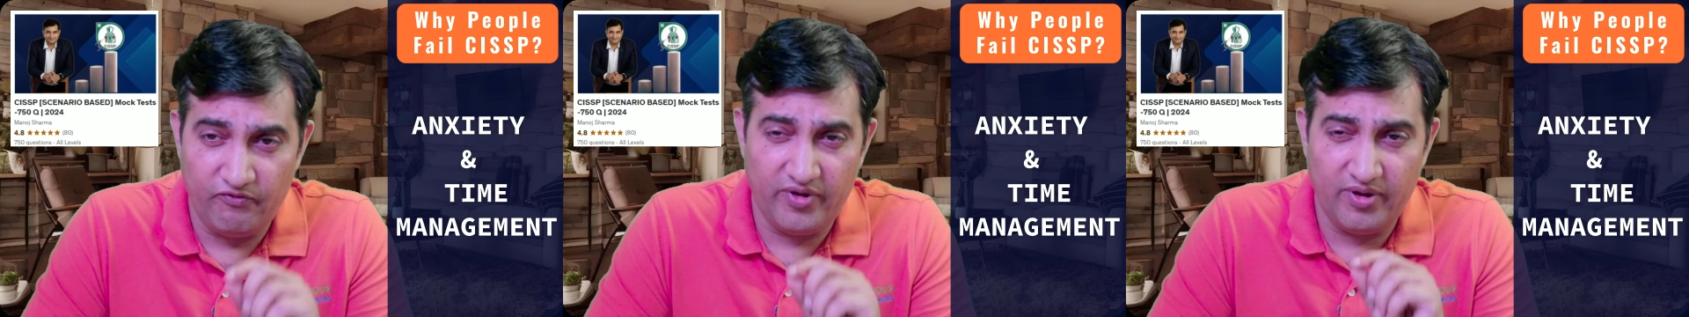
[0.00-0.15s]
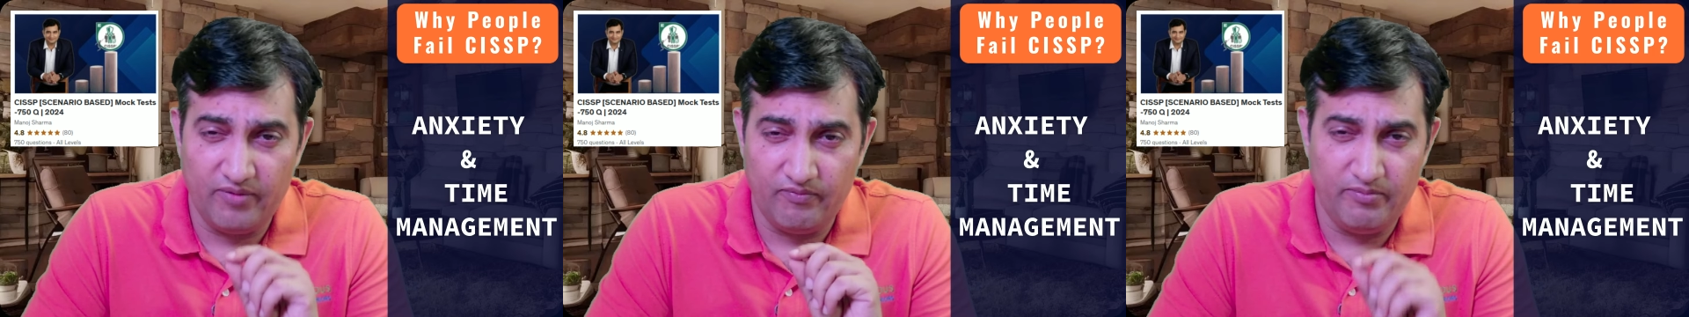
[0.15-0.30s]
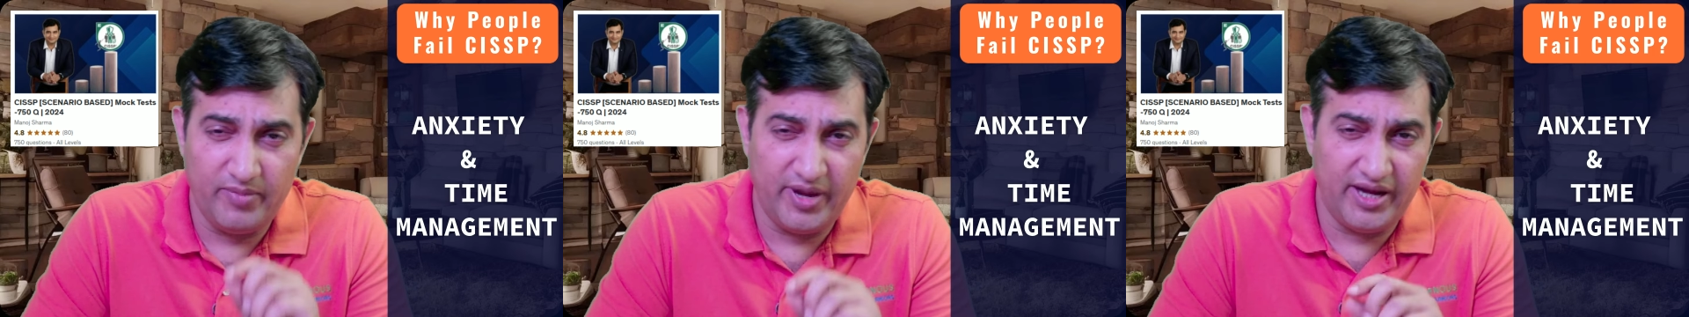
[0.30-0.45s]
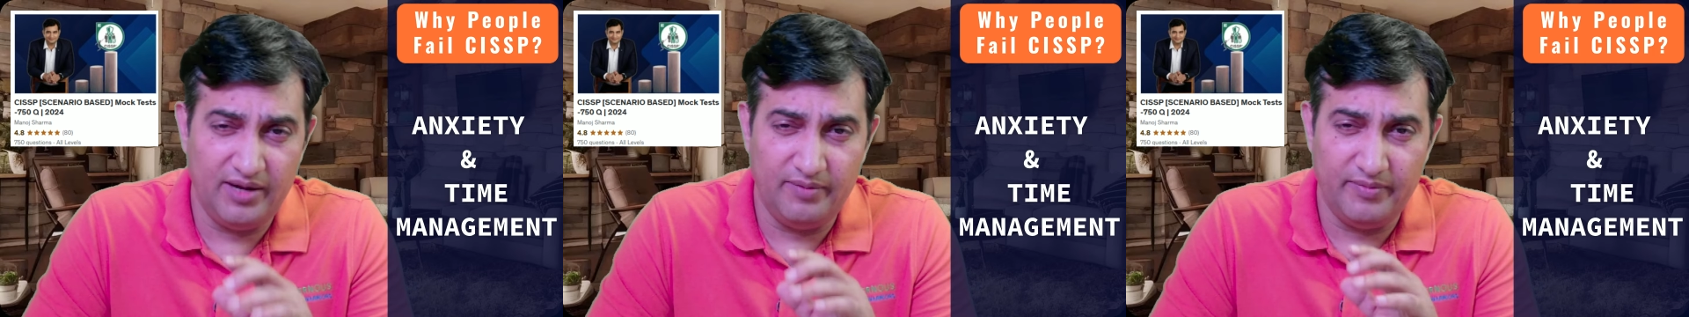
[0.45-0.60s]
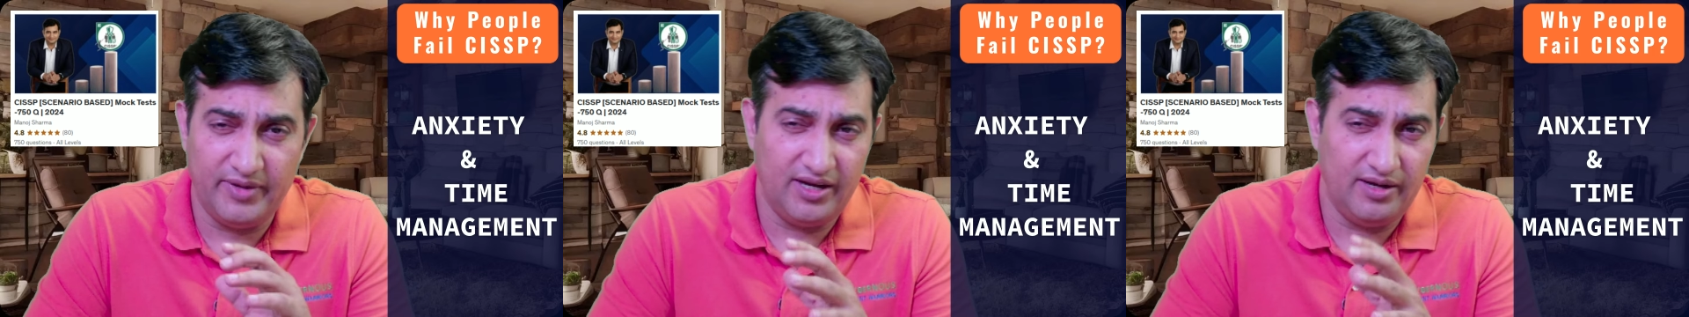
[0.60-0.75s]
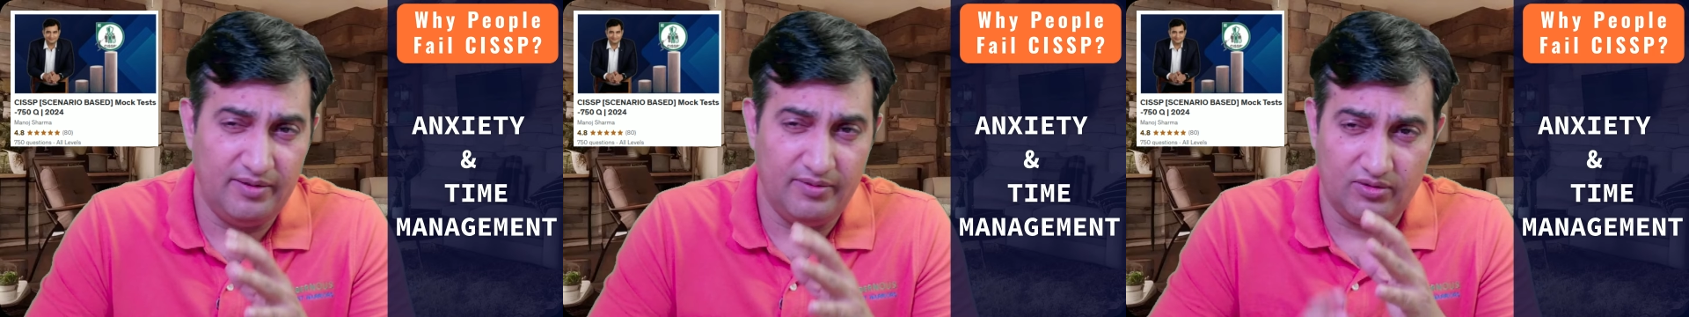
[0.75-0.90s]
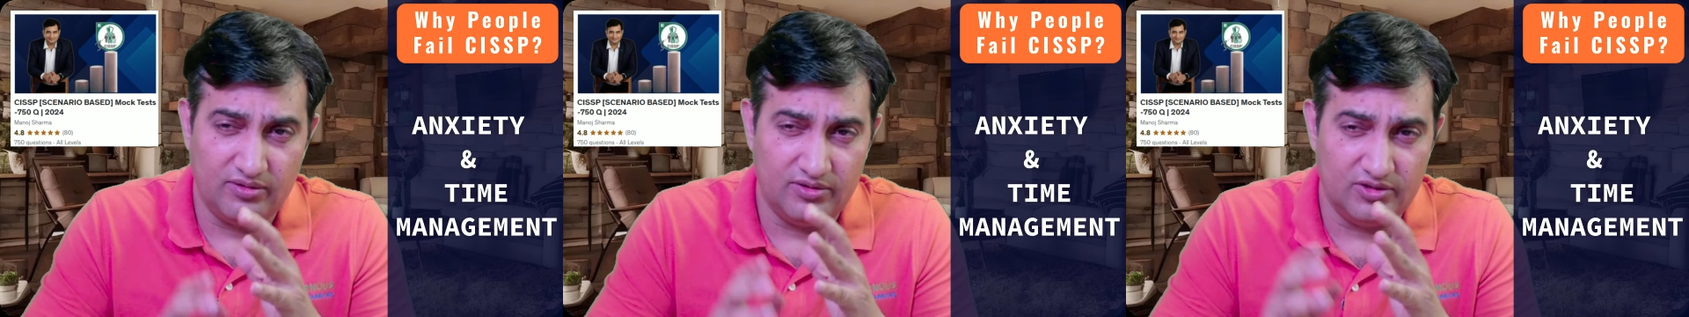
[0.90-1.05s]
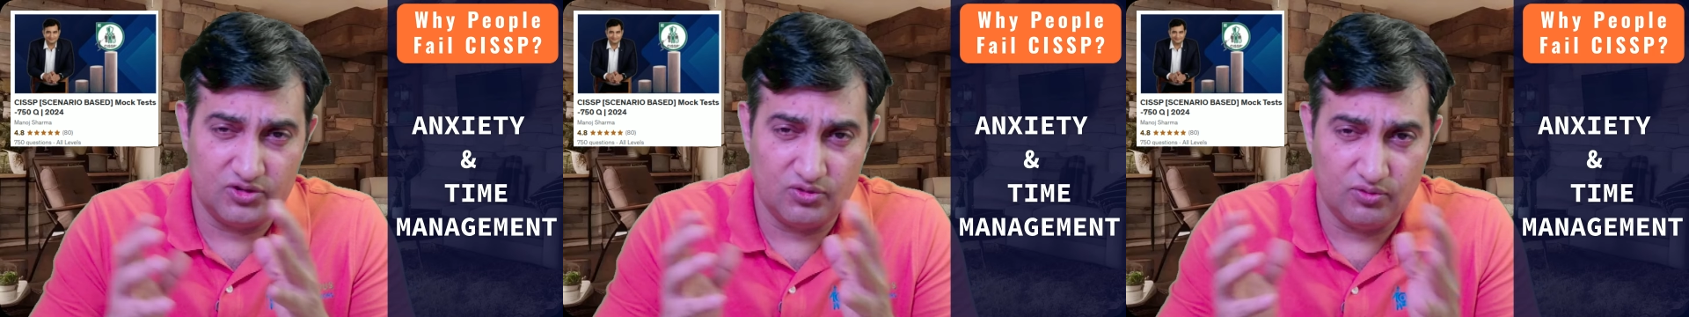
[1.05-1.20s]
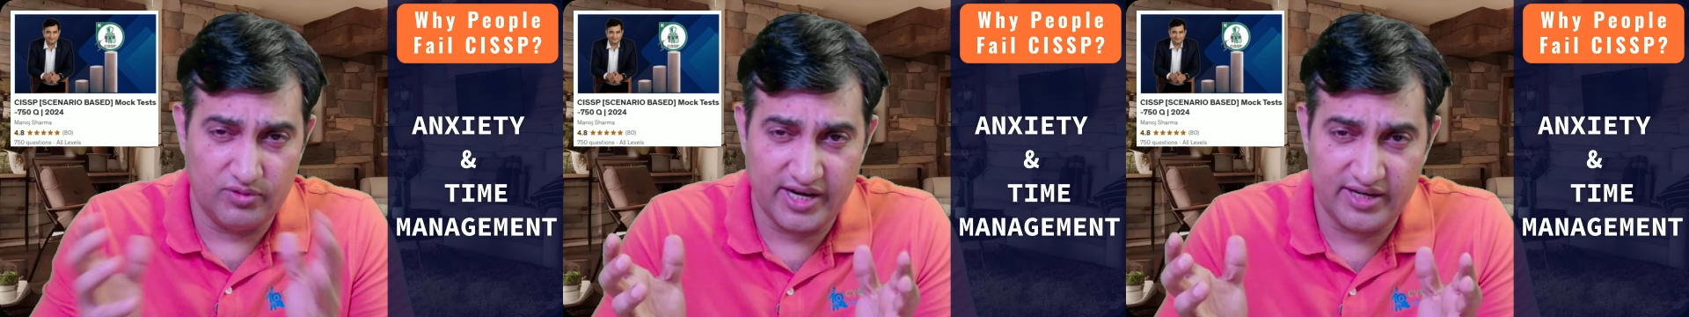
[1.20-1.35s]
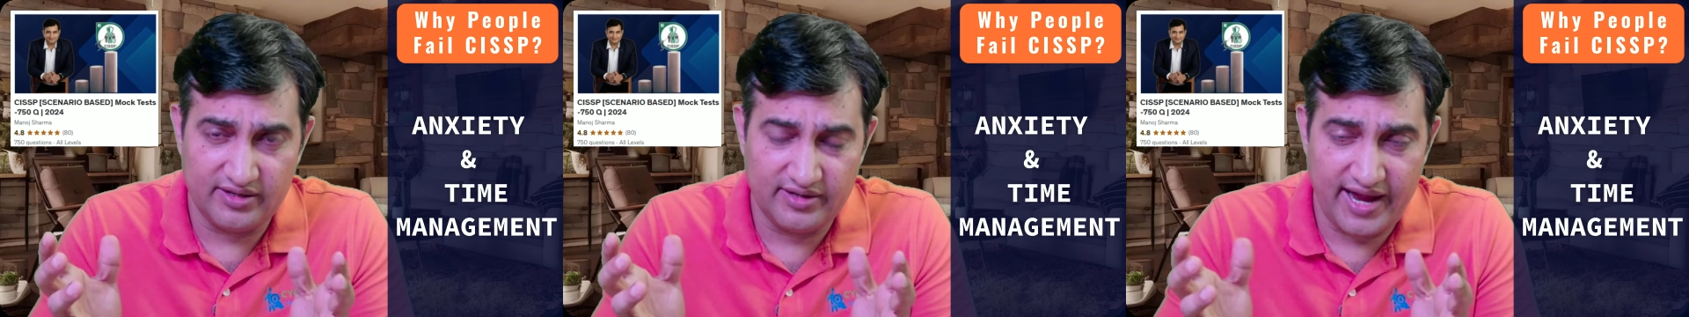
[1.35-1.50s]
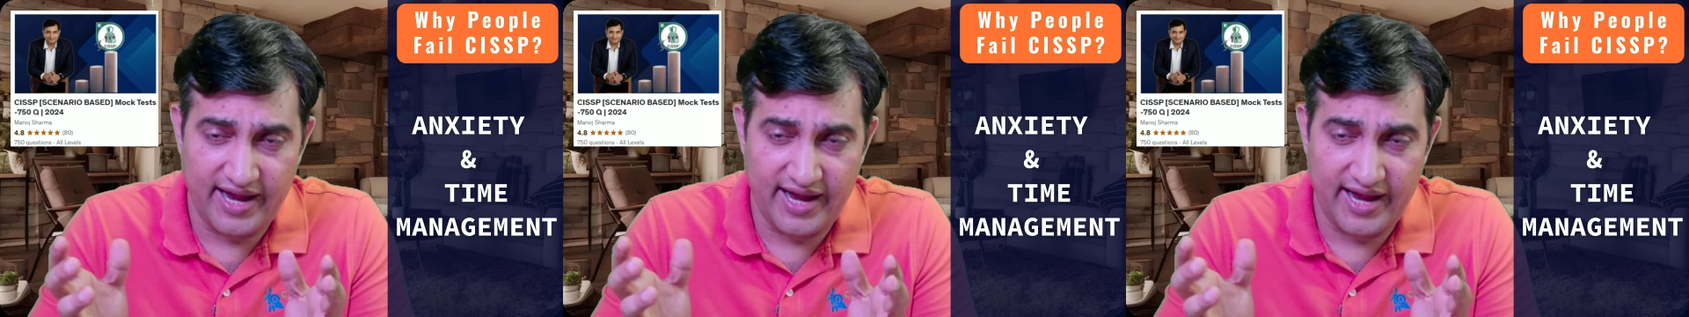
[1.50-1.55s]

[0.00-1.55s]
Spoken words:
Many students